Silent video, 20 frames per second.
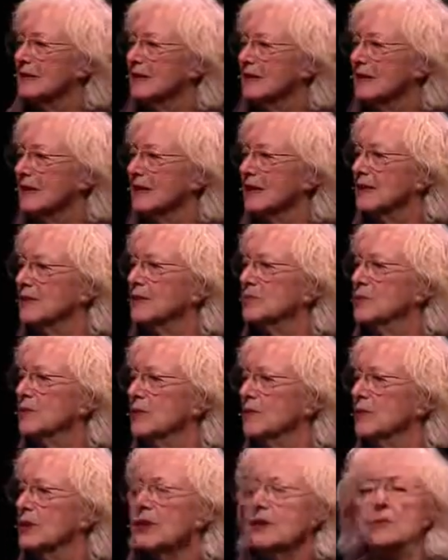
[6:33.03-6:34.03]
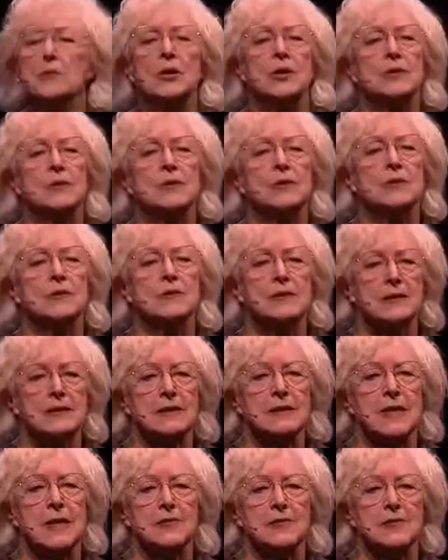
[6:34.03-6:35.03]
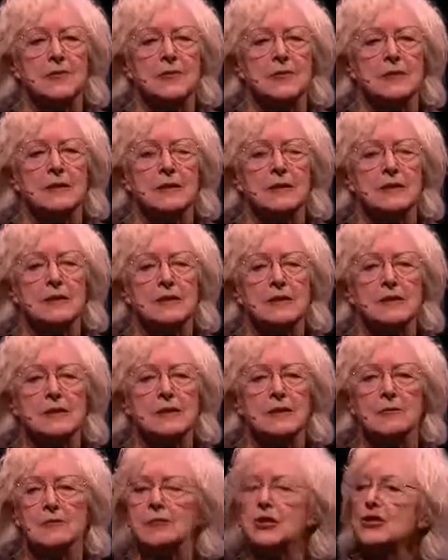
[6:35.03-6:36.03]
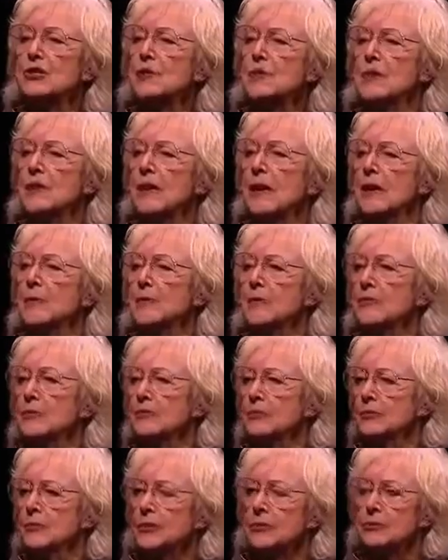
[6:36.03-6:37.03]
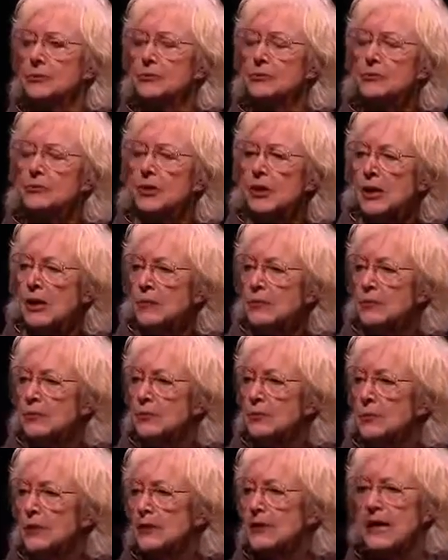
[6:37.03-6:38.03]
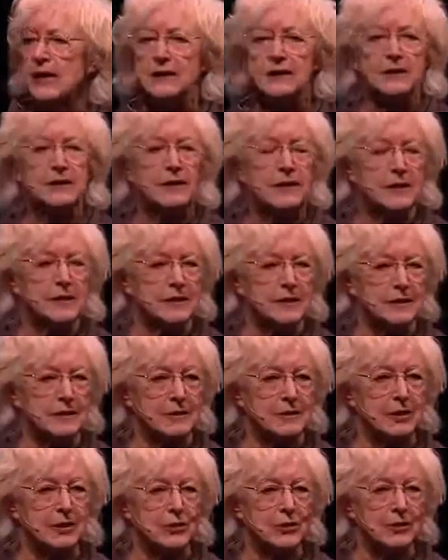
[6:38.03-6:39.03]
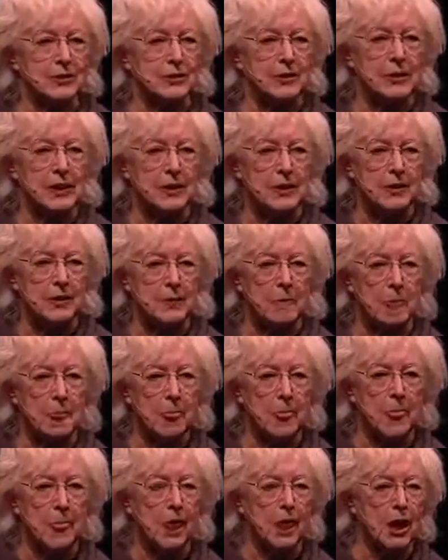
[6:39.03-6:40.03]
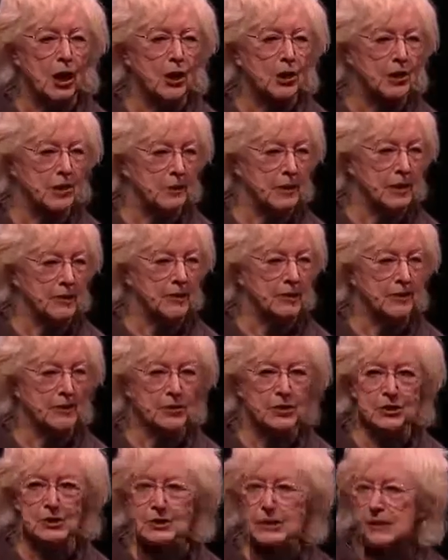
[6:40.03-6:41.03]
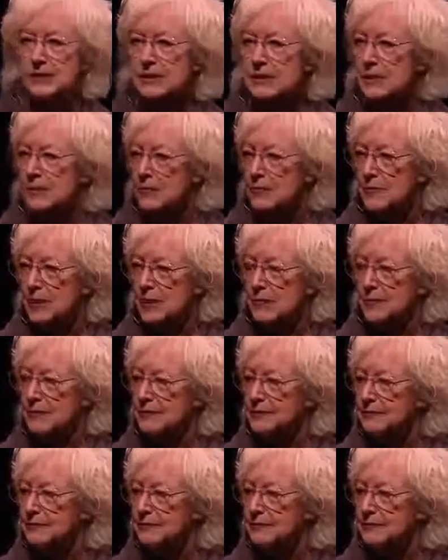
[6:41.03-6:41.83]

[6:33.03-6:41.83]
Take the pivotal moment of Islam, for instance, which is what happened to Muhammad one night in the year 610 on a mountain just outside Mecca.